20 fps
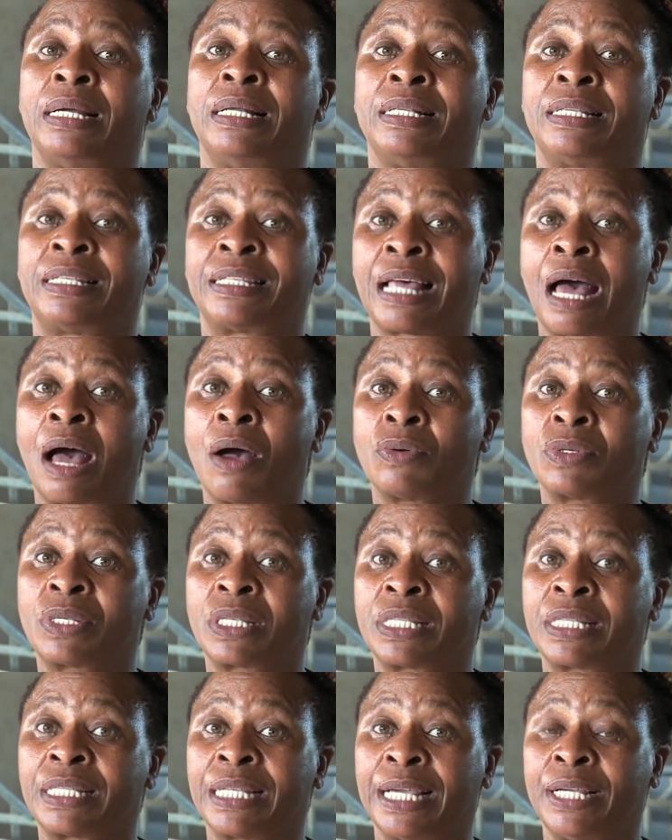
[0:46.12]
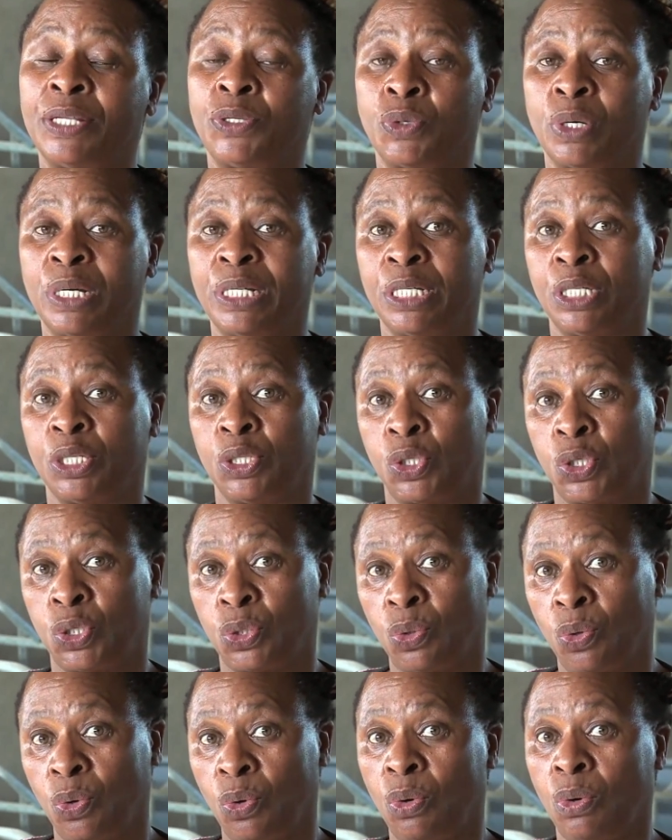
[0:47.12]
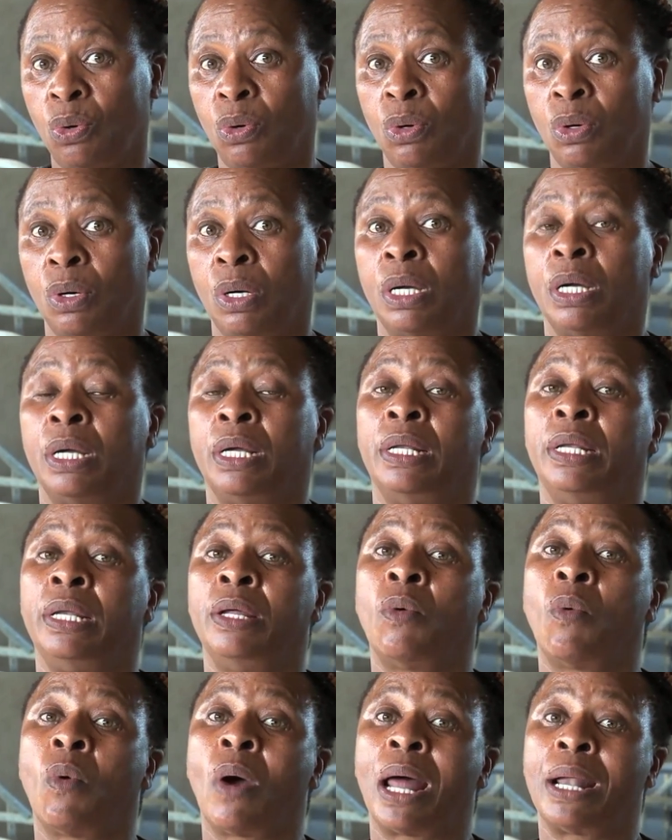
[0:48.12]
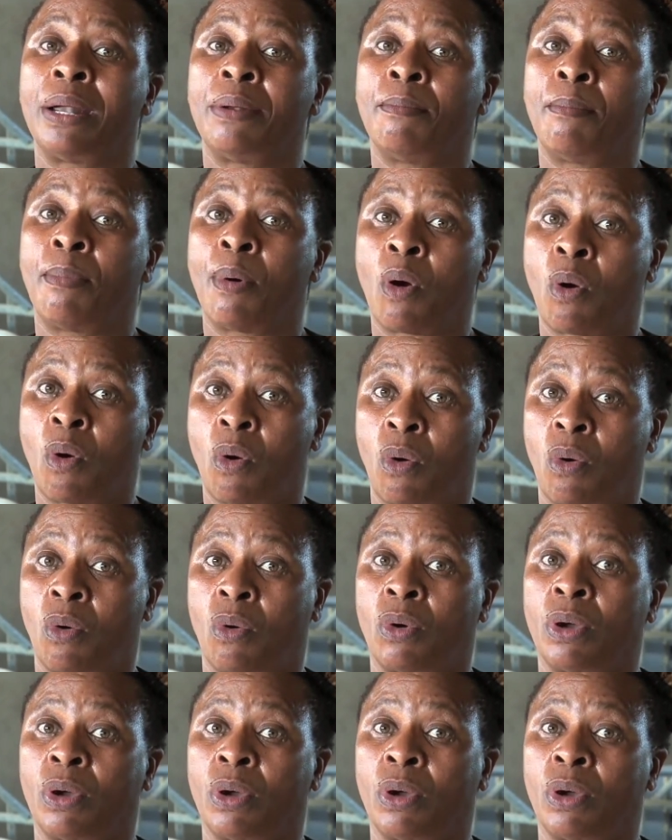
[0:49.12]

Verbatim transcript: south state 22 le one ball